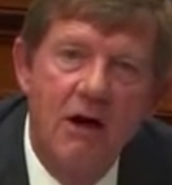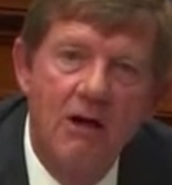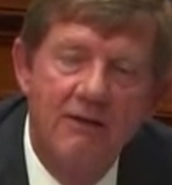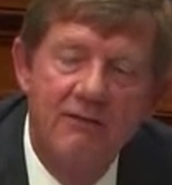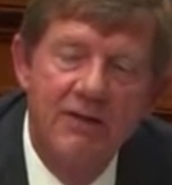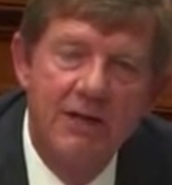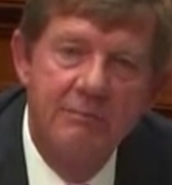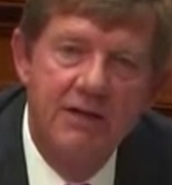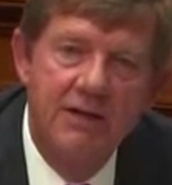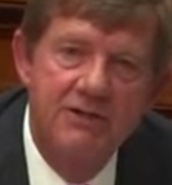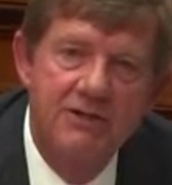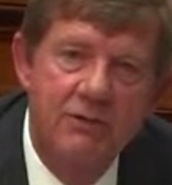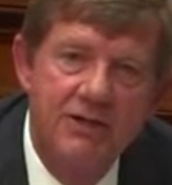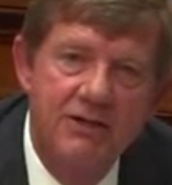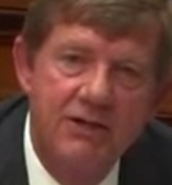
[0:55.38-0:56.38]
all of the
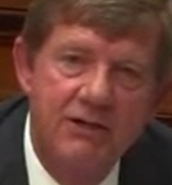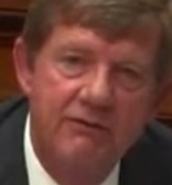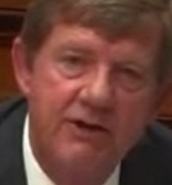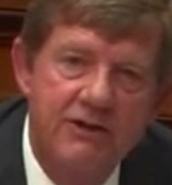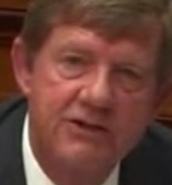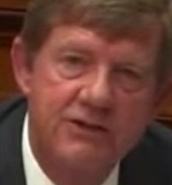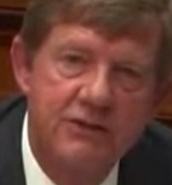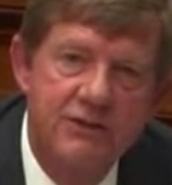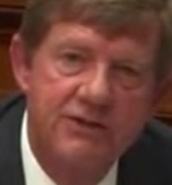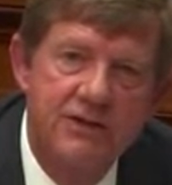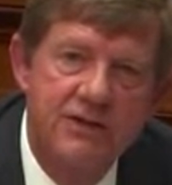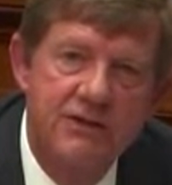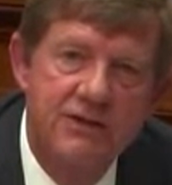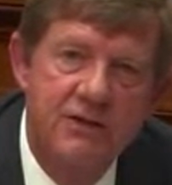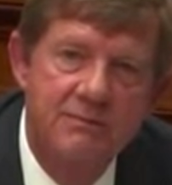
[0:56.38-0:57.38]
administration officials
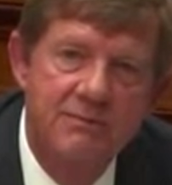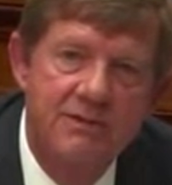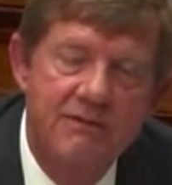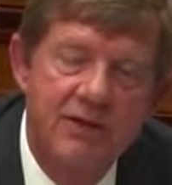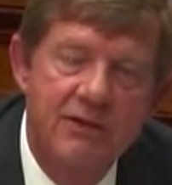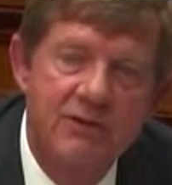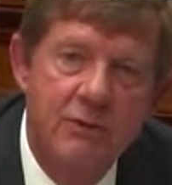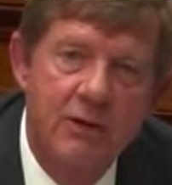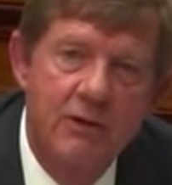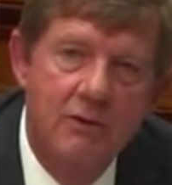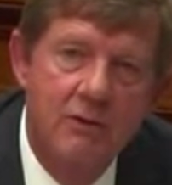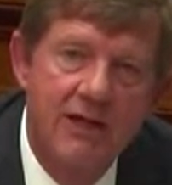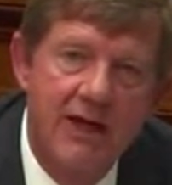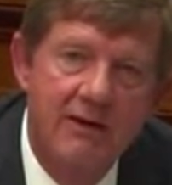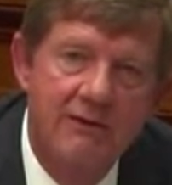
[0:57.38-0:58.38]
in terms of the
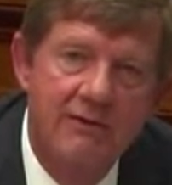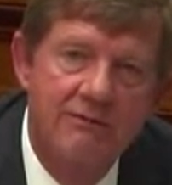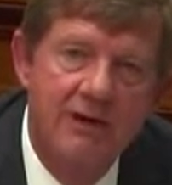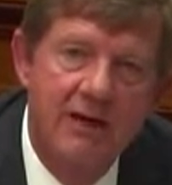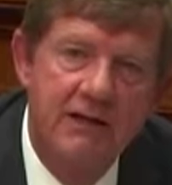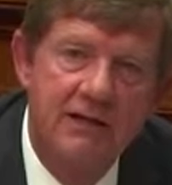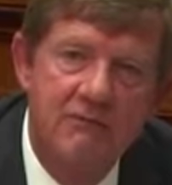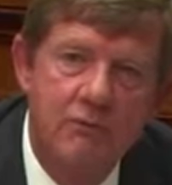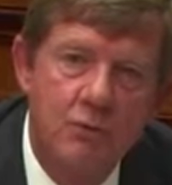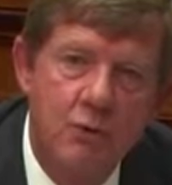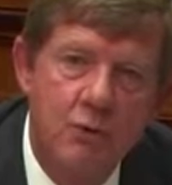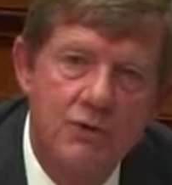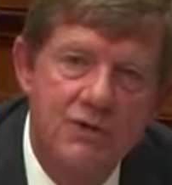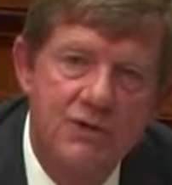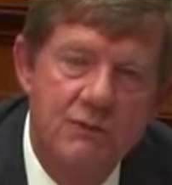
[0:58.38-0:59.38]
trickle-down effect of
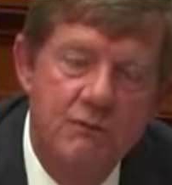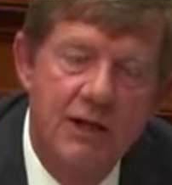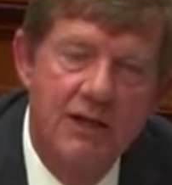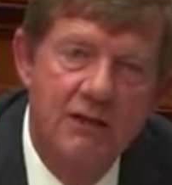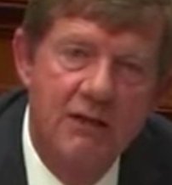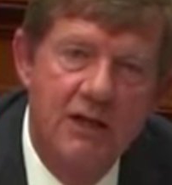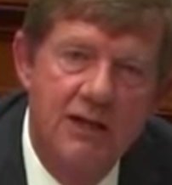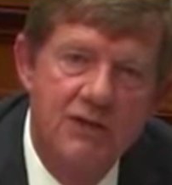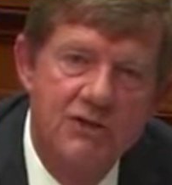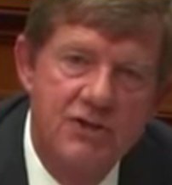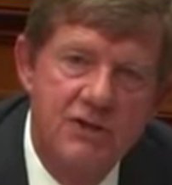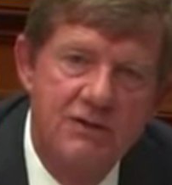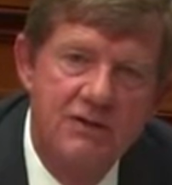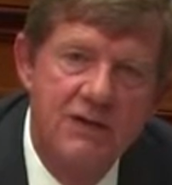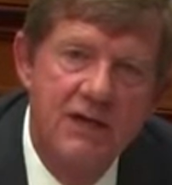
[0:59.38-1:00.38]
rules and
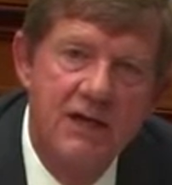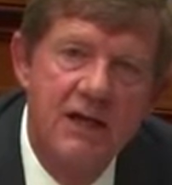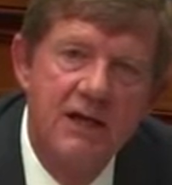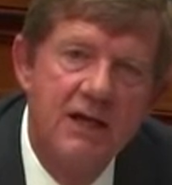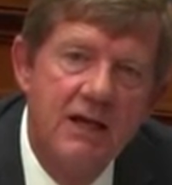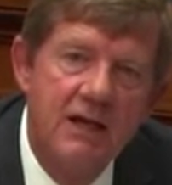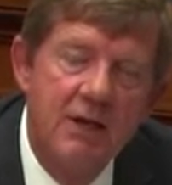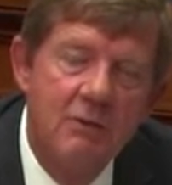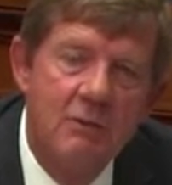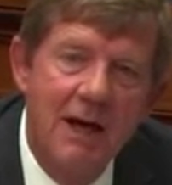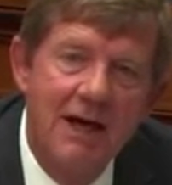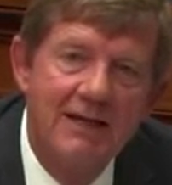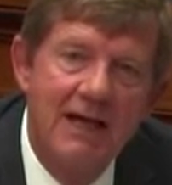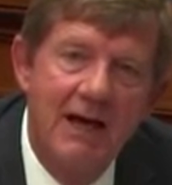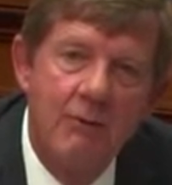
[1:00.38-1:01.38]
regulations.
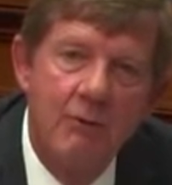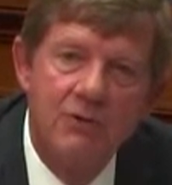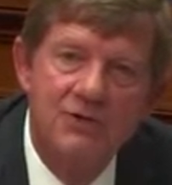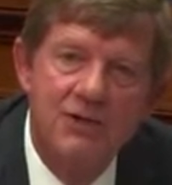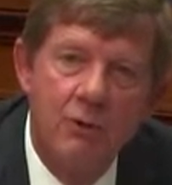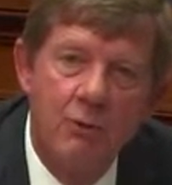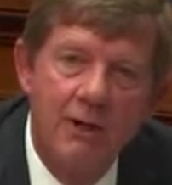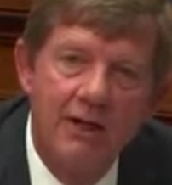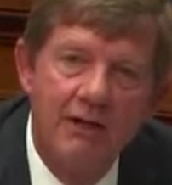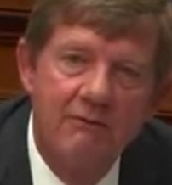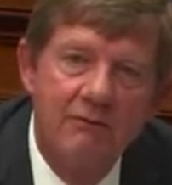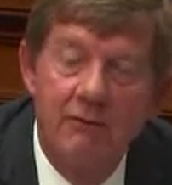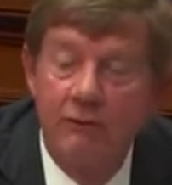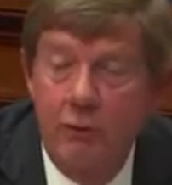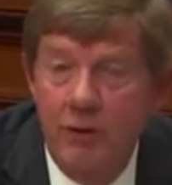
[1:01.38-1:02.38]
Right now, we're still
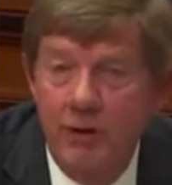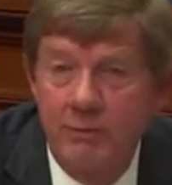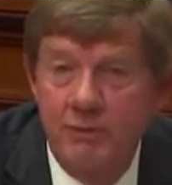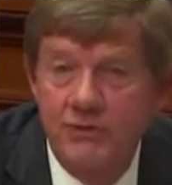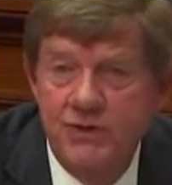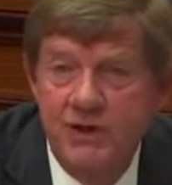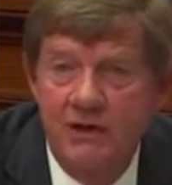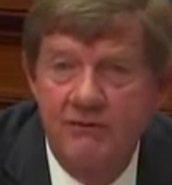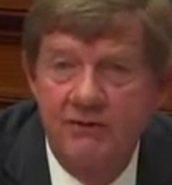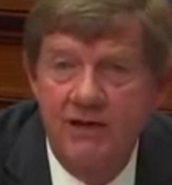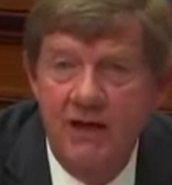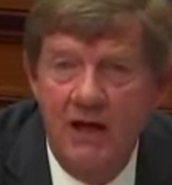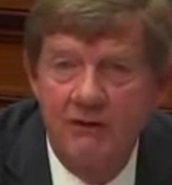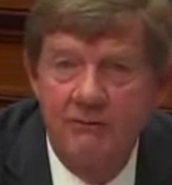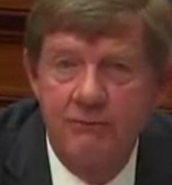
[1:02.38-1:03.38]
waiting for 40% of
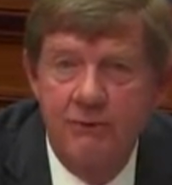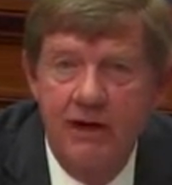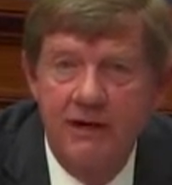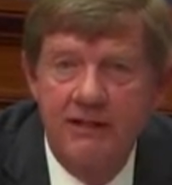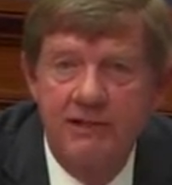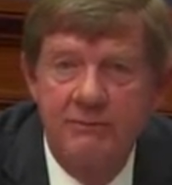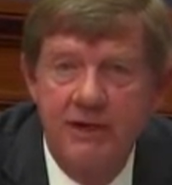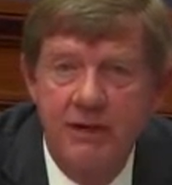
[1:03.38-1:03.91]
Dodd-Frank